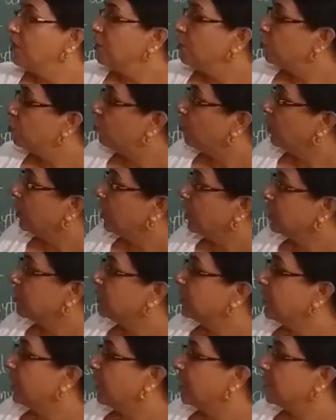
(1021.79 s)
So he
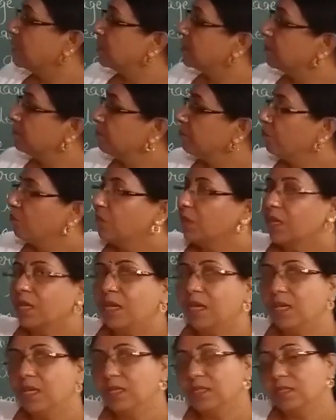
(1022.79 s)
says,
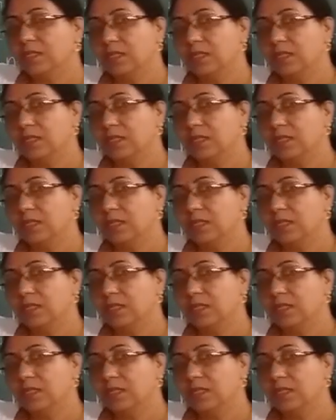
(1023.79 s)
he